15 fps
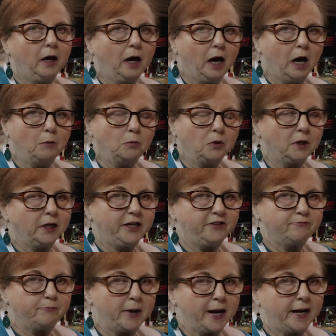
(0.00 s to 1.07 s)
I'm going to
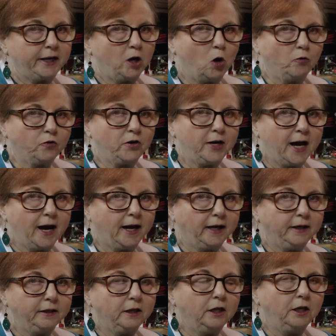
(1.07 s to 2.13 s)
leave mine
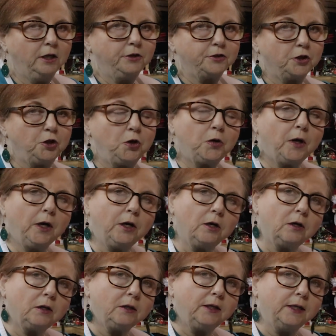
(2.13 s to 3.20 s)
overnight, so you can
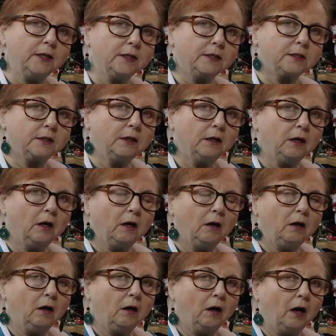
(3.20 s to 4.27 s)
cook this
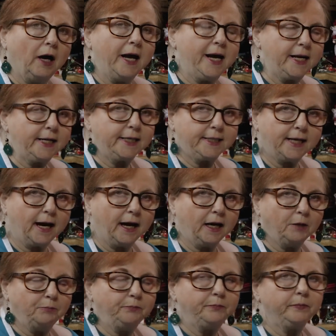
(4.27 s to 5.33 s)
ahead of
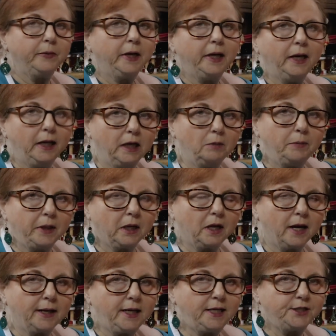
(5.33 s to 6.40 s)
time. It'll be a
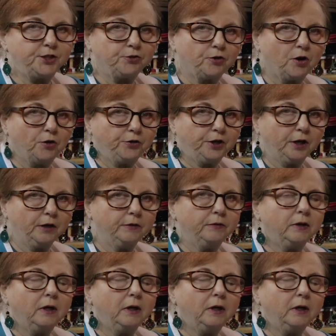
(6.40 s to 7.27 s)
lot easier on you.